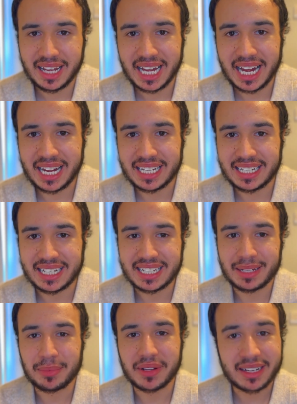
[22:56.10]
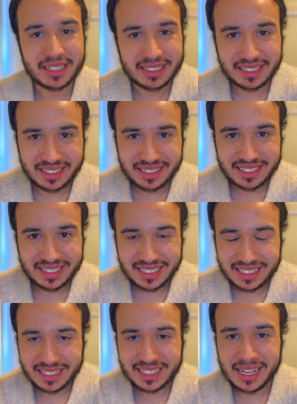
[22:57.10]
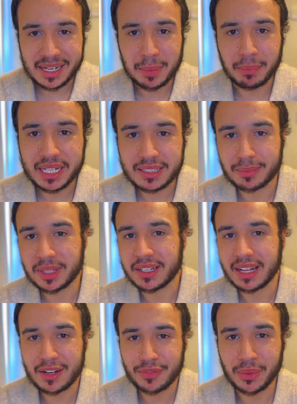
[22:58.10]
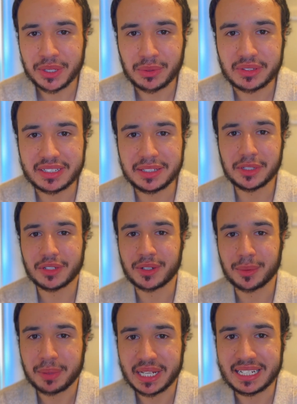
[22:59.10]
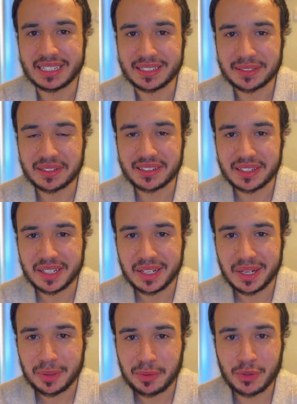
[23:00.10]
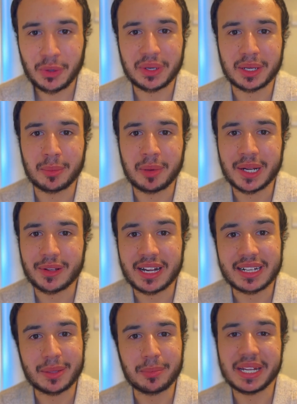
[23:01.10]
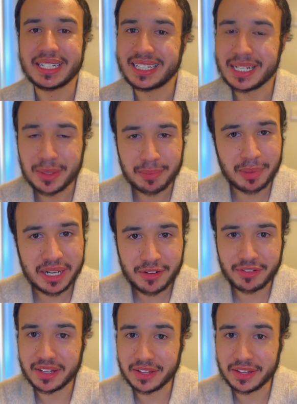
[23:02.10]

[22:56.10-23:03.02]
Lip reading: and again, it makes me laugh when you see Europeans talking about like it didn't benefit